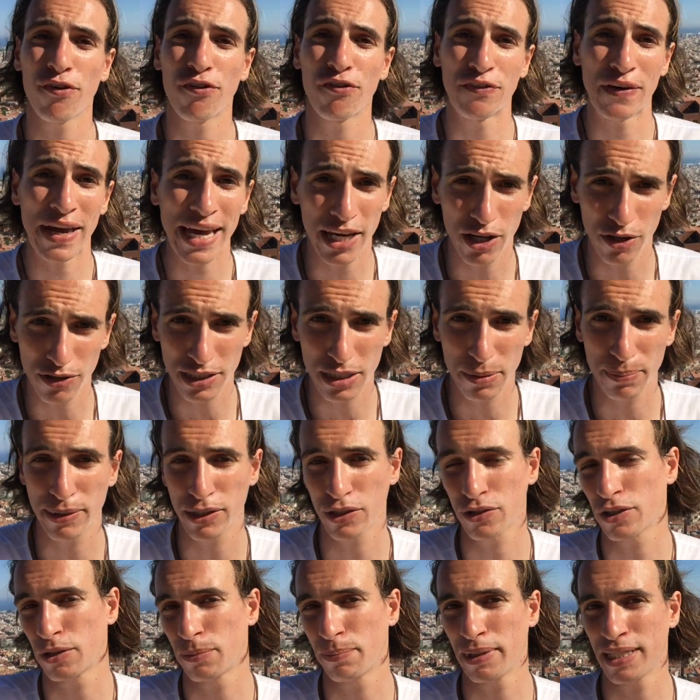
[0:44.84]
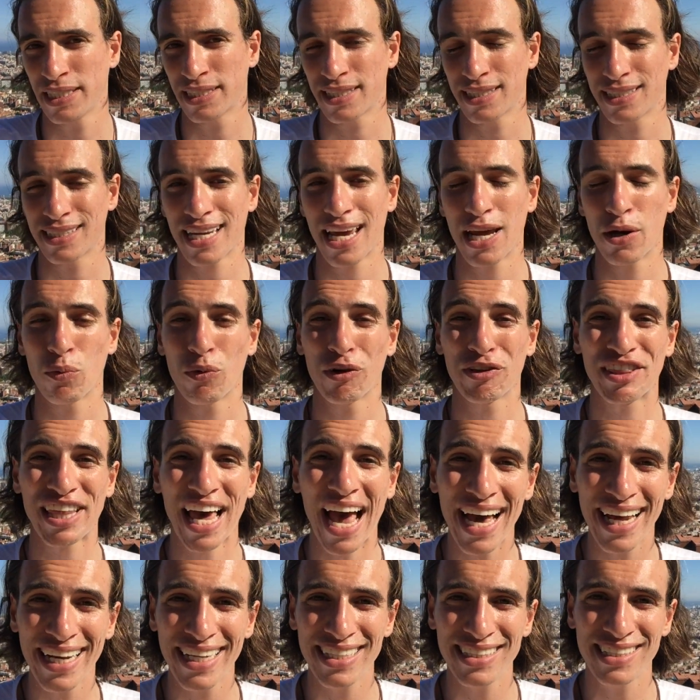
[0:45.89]
fail to build their business. And what
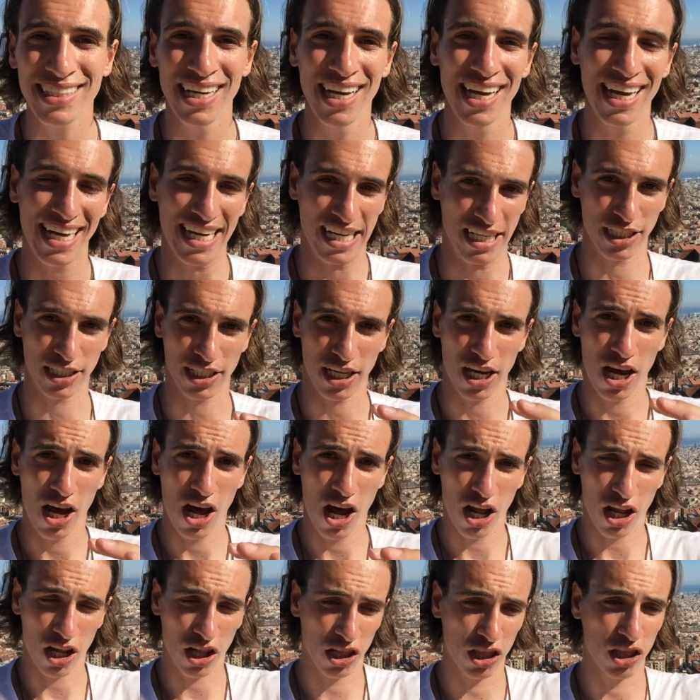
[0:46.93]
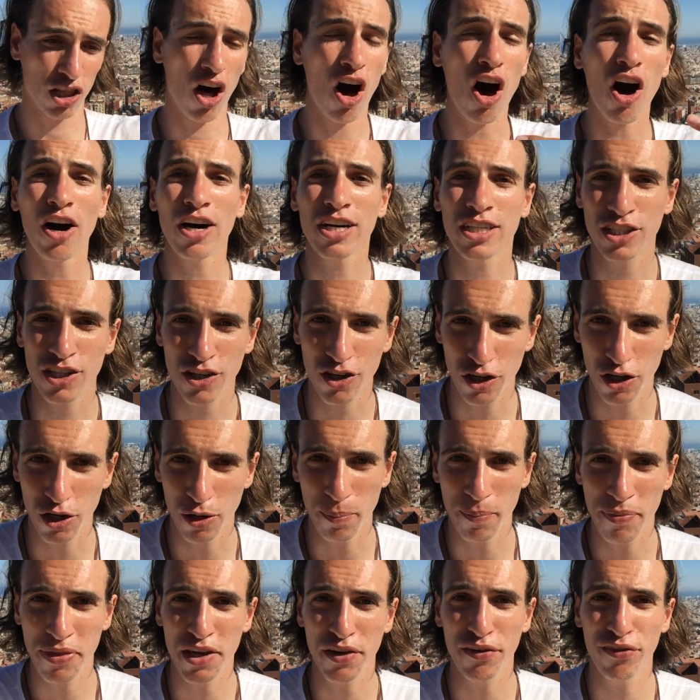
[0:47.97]
that is
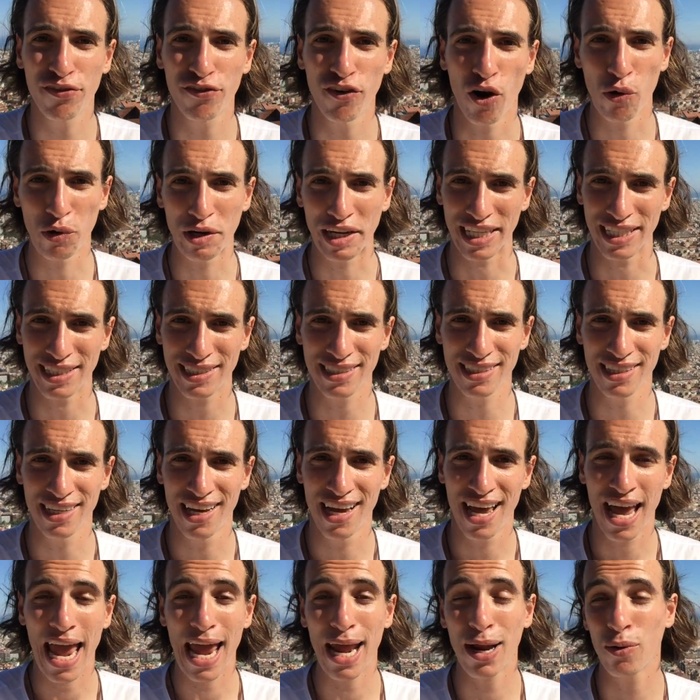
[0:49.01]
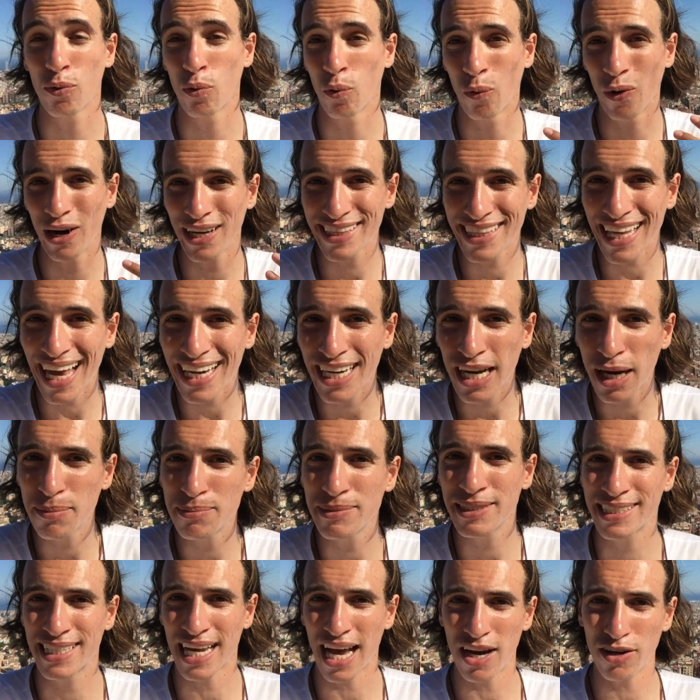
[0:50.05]
long-term focus. And what that
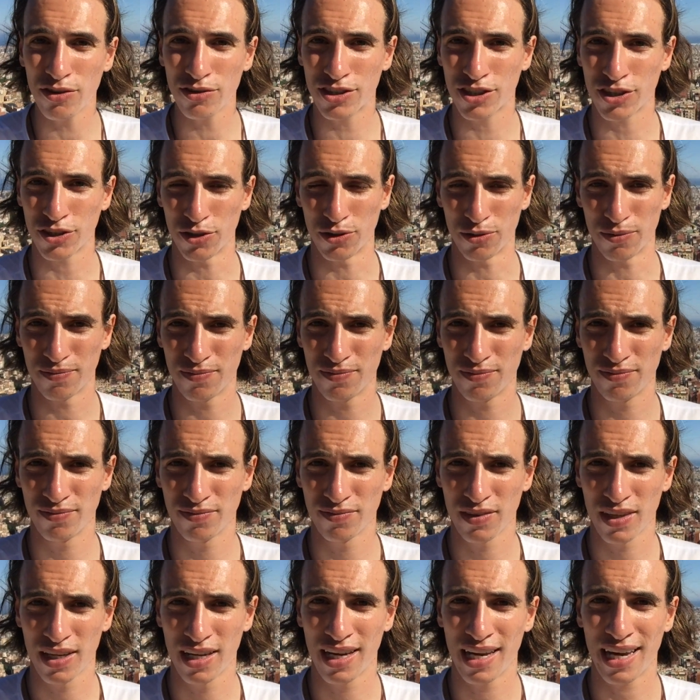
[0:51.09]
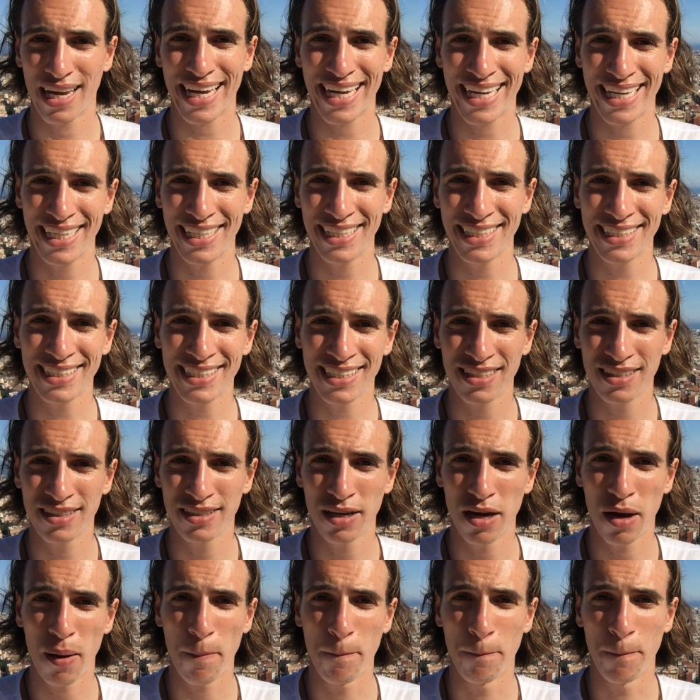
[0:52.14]
comes down to is
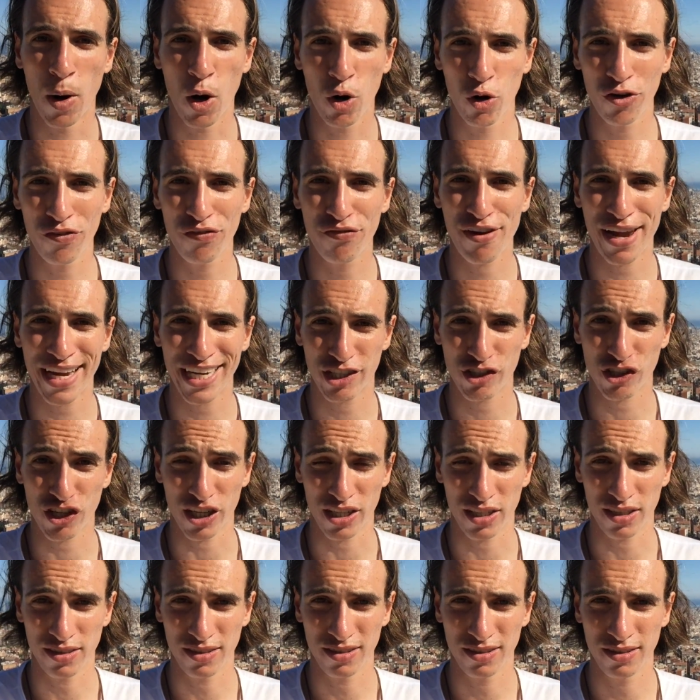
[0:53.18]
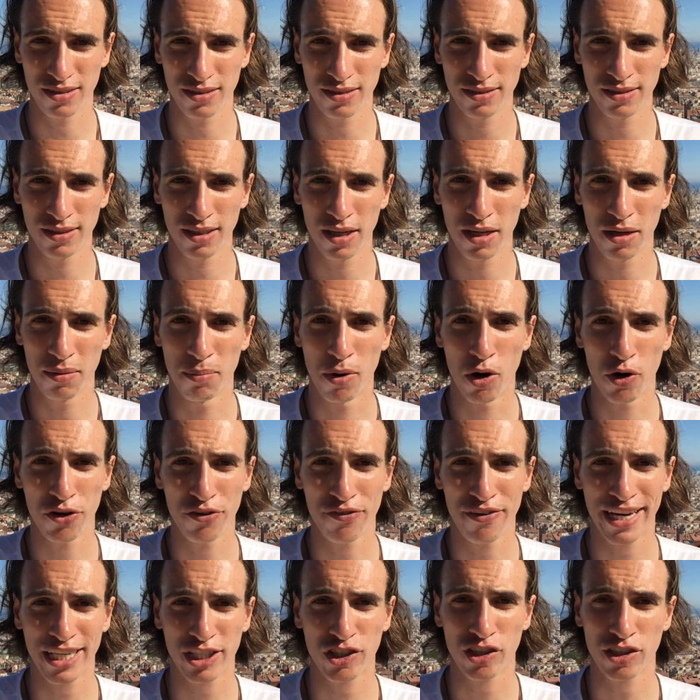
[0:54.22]
motivation.
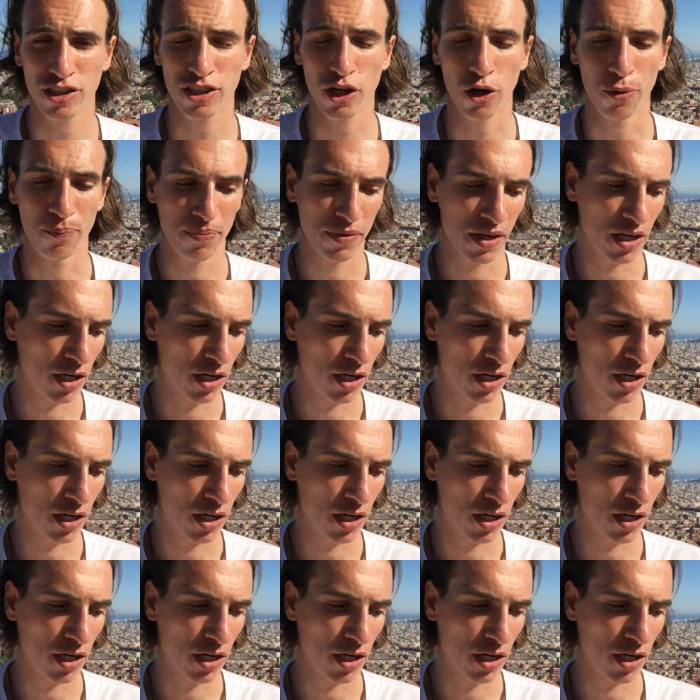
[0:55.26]
Motivation. So